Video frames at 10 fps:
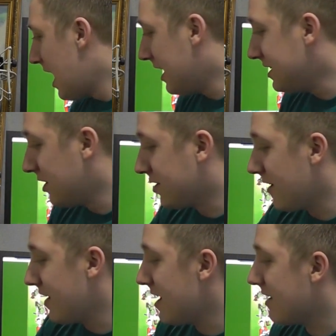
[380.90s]
And as I look
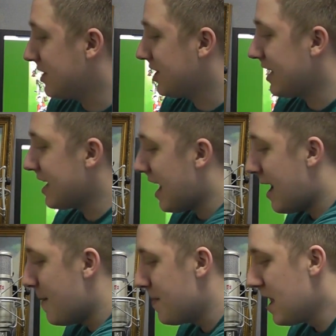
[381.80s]
over here, actually,
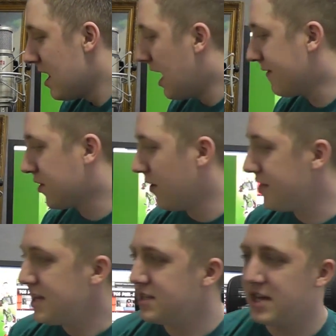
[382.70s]
I've
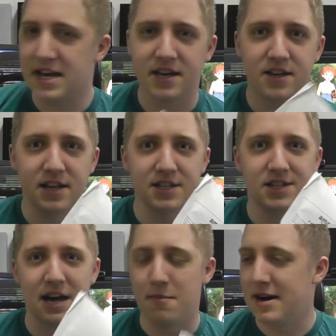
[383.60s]
got this thing is
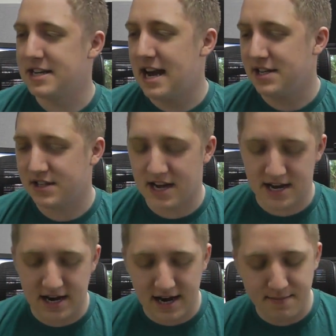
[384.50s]
sat on my desk.
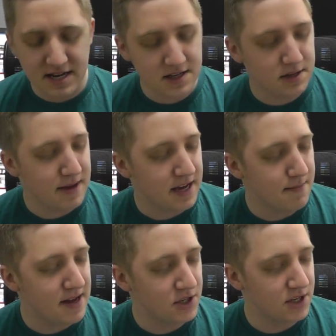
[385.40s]
And I needed to make a
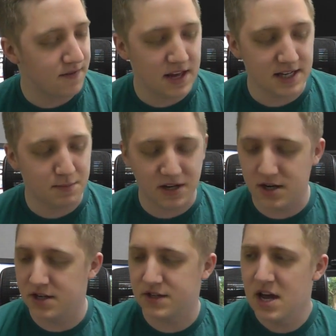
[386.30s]
mention of this
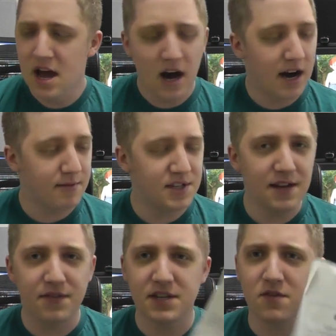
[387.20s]
because I
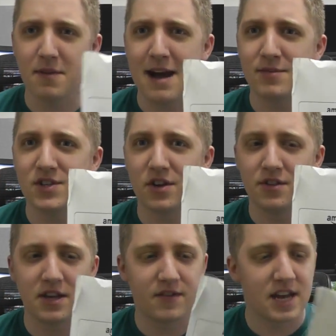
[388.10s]
received this from
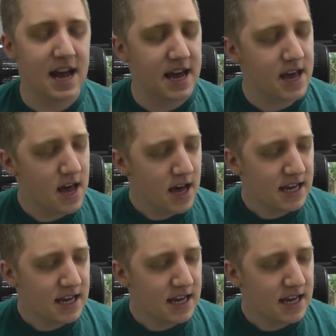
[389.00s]
Amazon the other day.